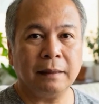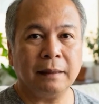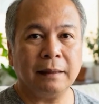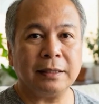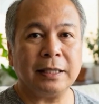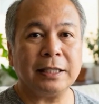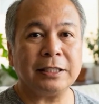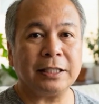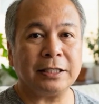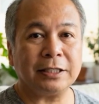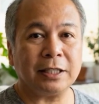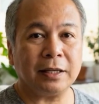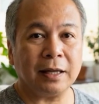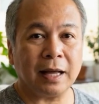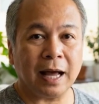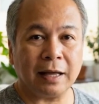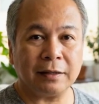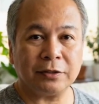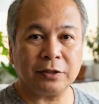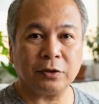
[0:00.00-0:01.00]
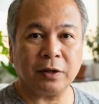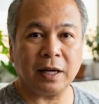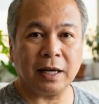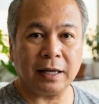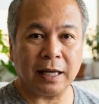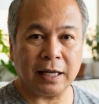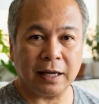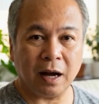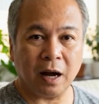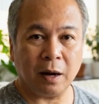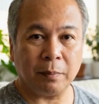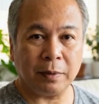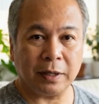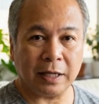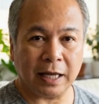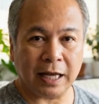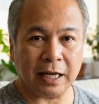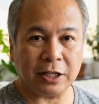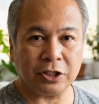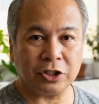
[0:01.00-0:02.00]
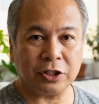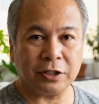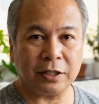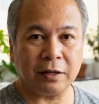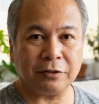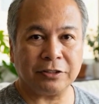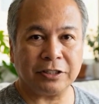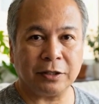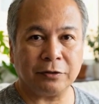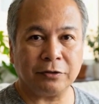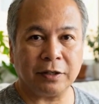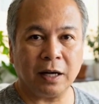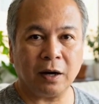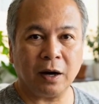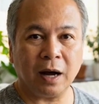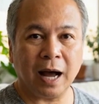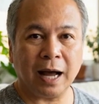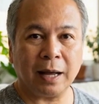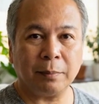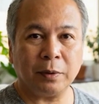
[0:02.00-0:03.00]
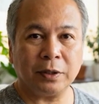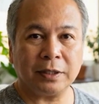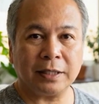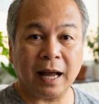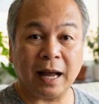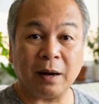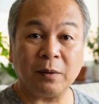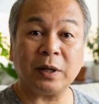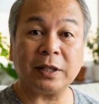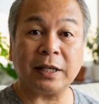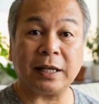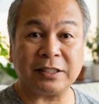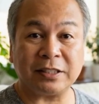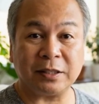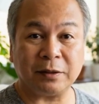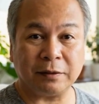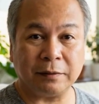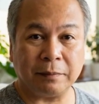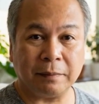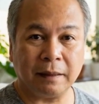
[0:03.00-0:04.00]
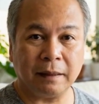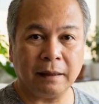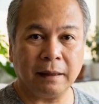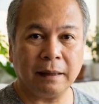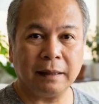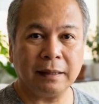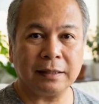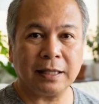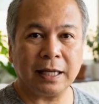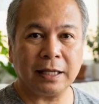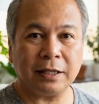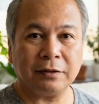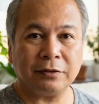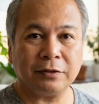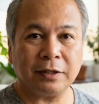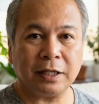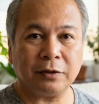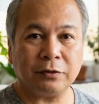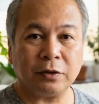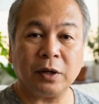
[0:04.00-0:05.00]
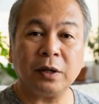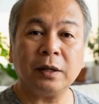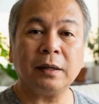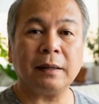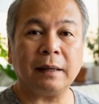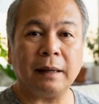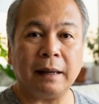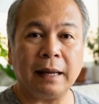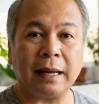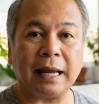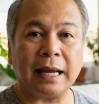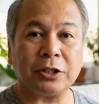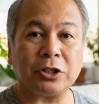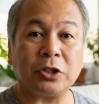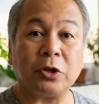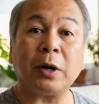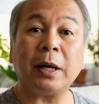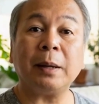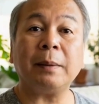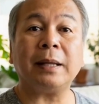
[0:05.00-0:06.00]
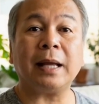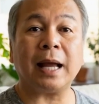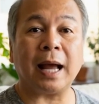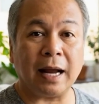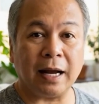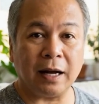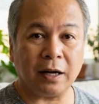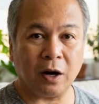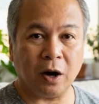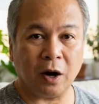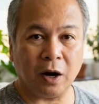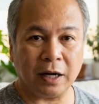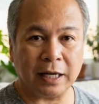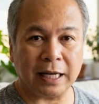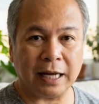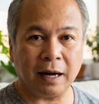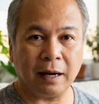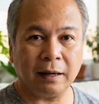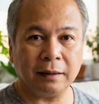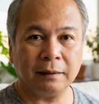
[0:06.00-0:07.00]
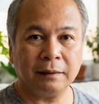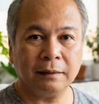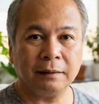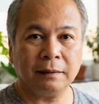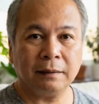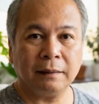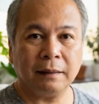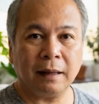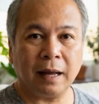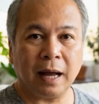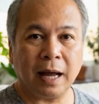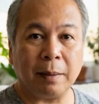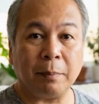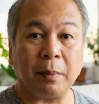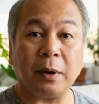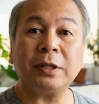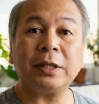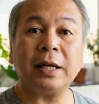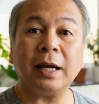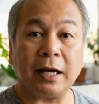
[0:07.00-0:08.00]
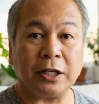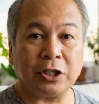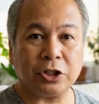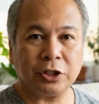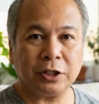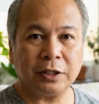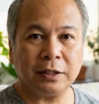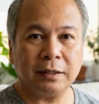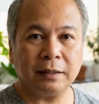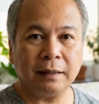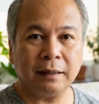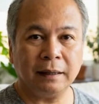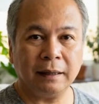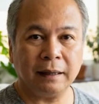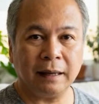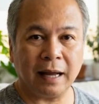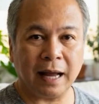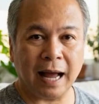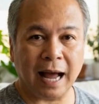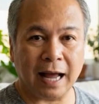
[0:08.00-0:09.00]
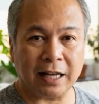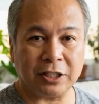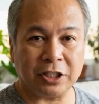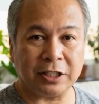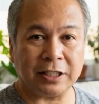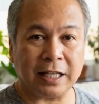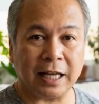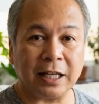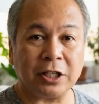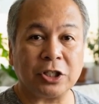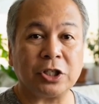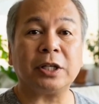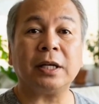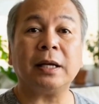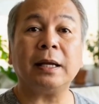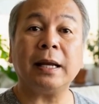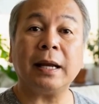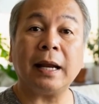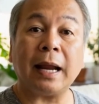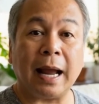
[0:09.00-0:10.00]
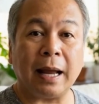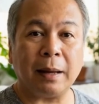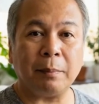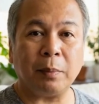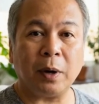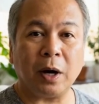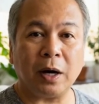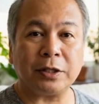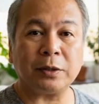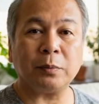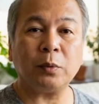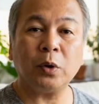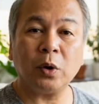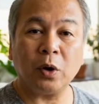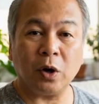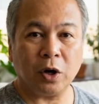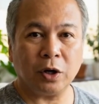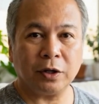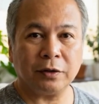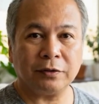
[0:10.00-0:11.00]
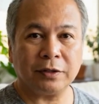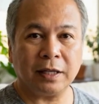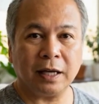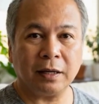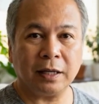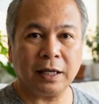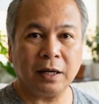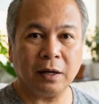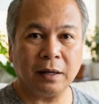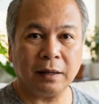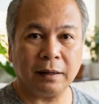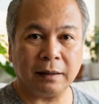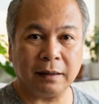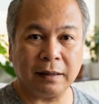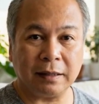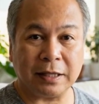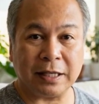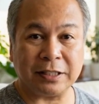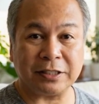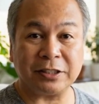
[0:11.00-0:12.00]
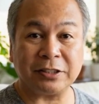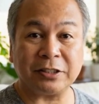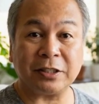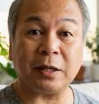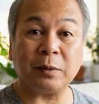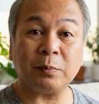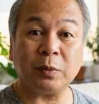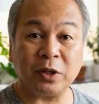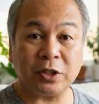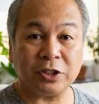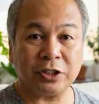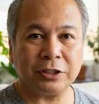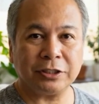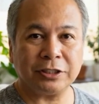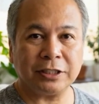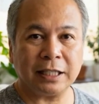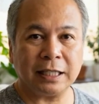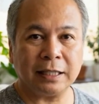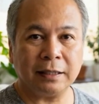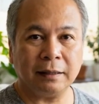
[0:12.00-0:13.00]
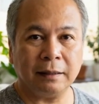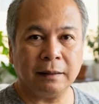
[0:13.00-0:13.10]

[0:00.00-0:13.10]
This is a life-threatening complication of severe hyperthyroidism. Think fever, extreme tachycardia, hypertension, agitation, and possible heart failure. This is an emergency.